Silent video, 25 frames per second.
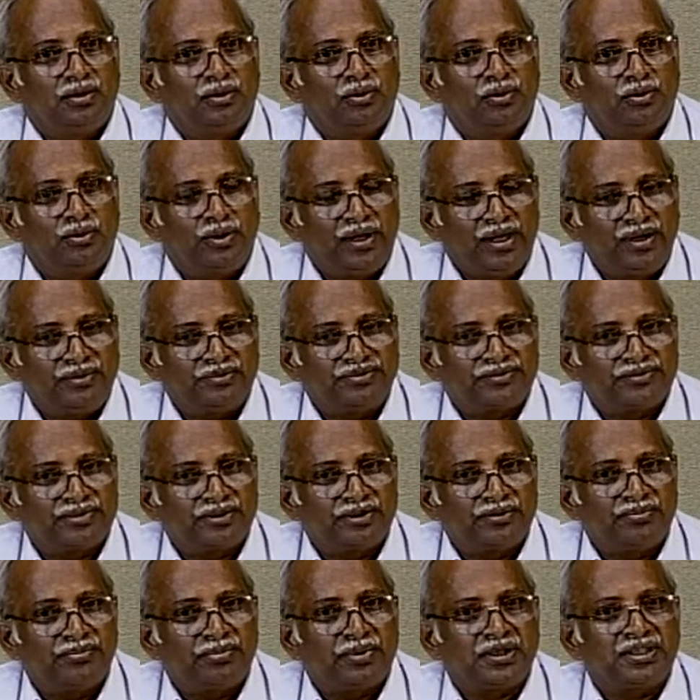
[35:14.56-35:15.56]
waves
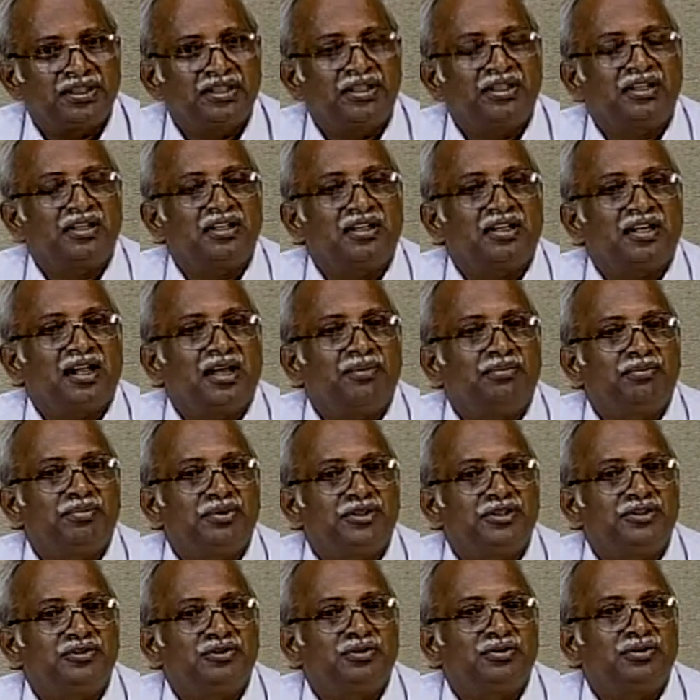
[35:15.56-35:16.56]
of particular
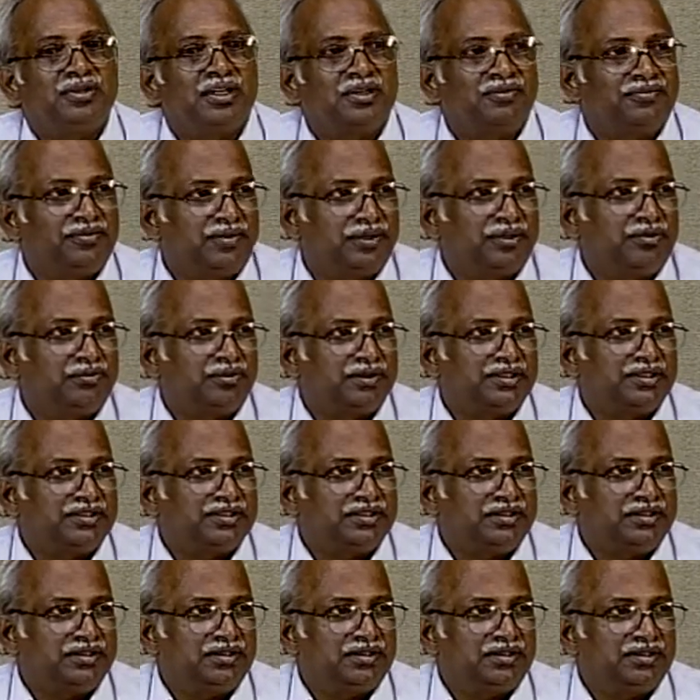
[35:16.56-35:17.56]
amplitude and
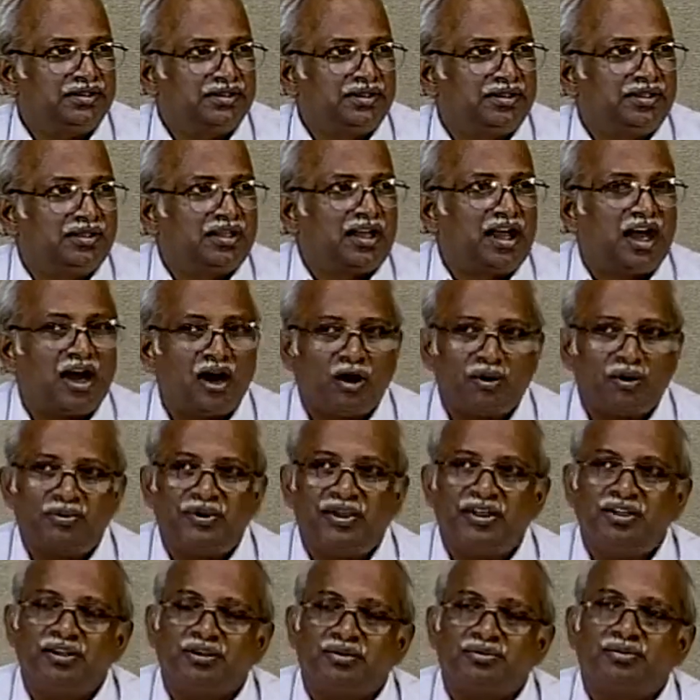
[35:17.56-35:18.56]
frequency, how
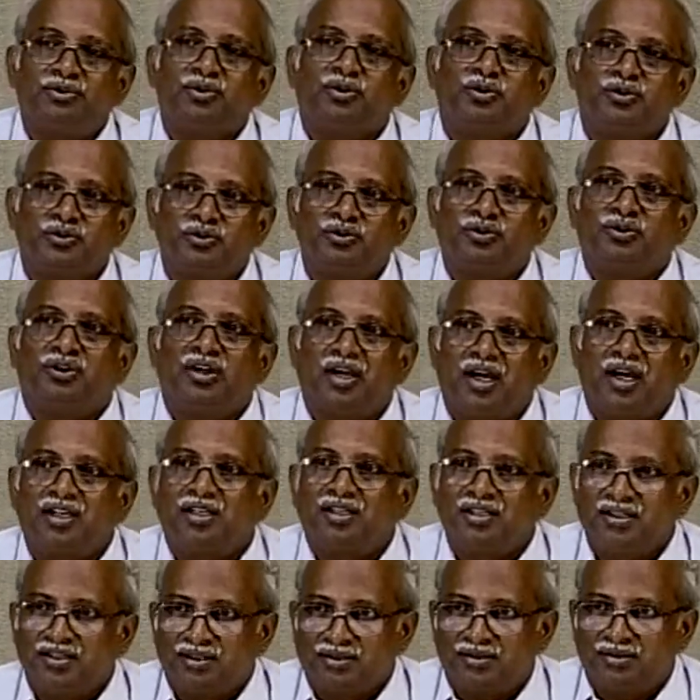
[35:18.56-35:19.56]
many of those will
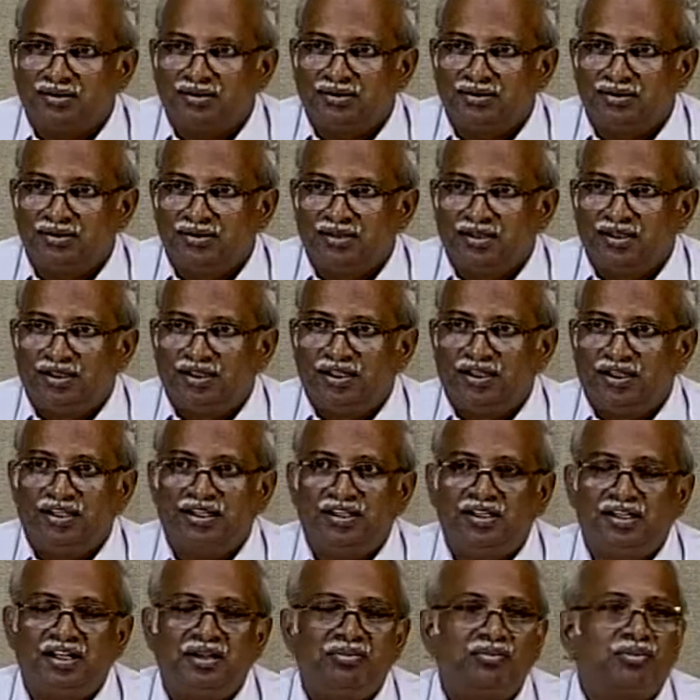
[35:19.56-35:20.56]
occur
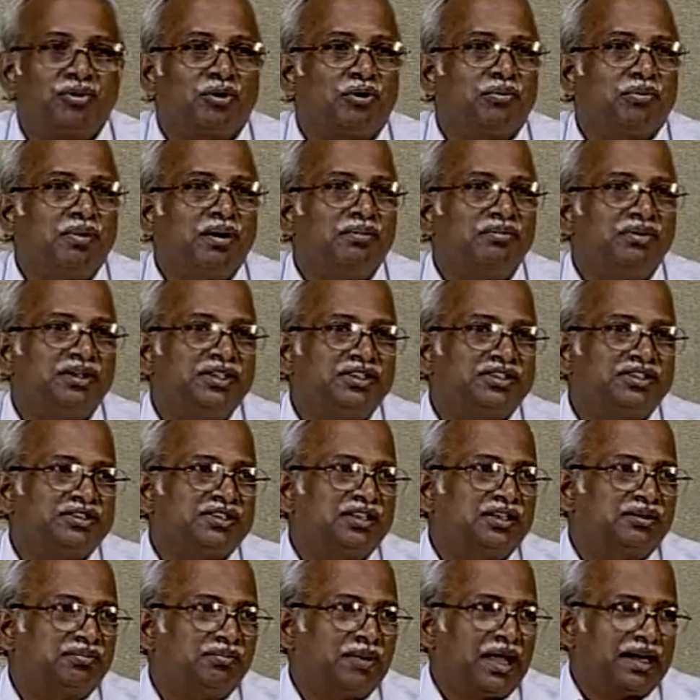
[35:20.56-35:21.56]
in a
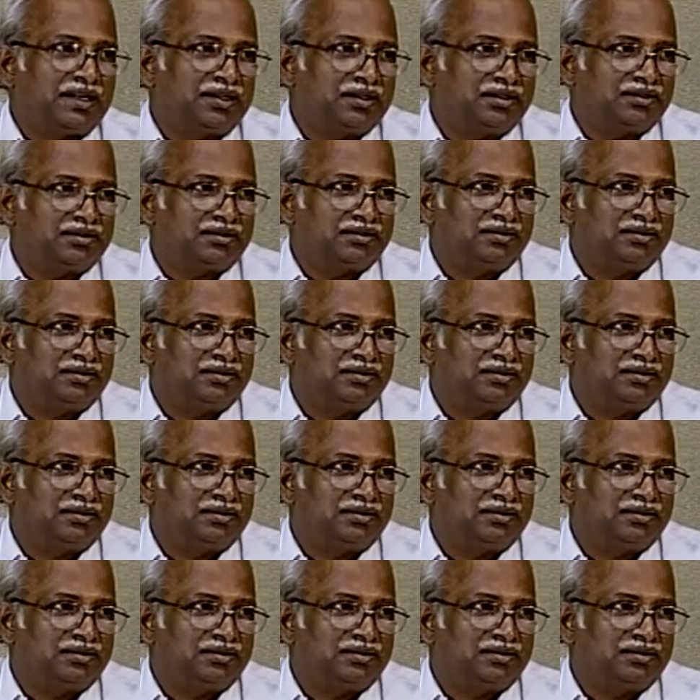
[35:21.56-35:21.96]
probabilistic manner,